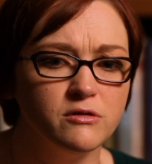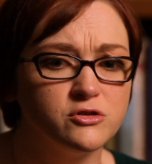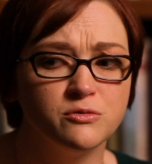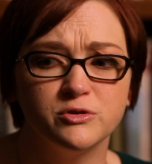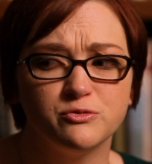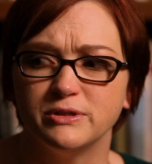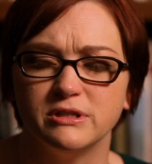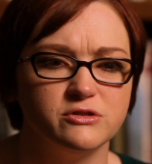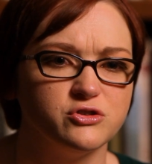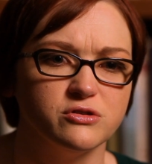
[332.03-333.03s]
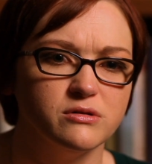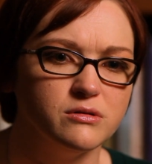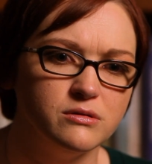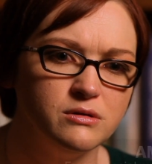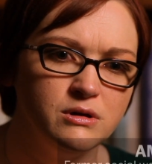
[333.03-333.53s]
There's so much
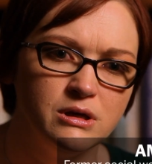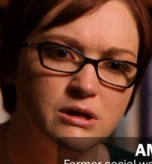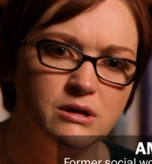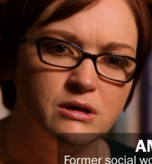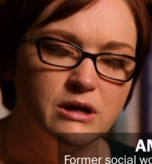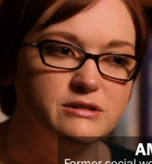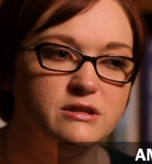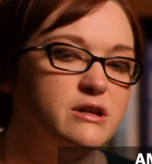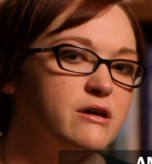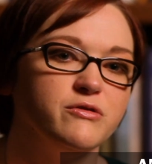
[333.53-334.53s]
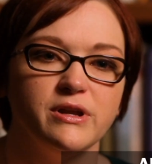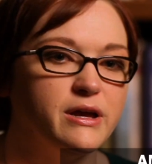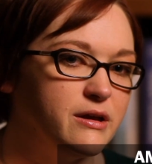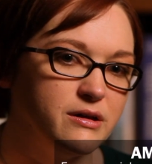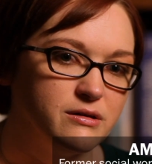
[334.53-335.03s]
potential. I see that every
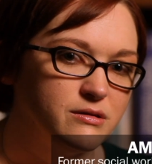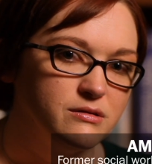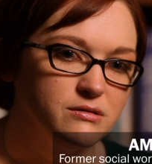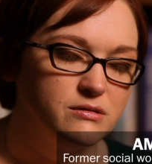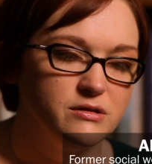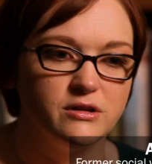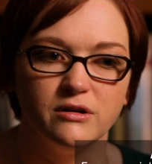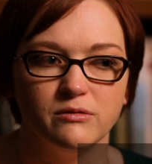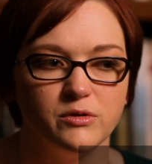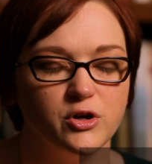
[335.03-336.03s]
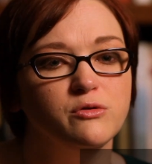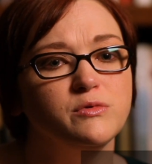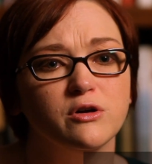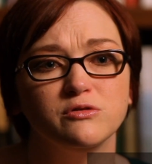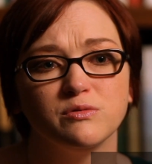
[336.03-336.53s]
day. You know, who
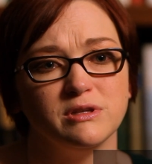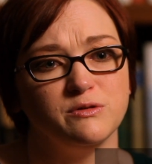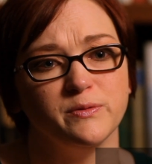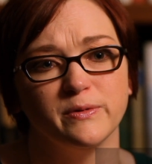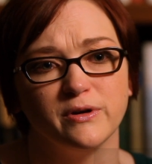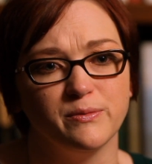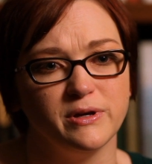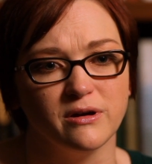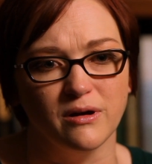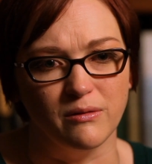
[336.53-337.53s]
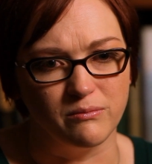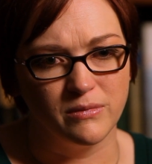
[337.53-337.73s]
knows what these people could become?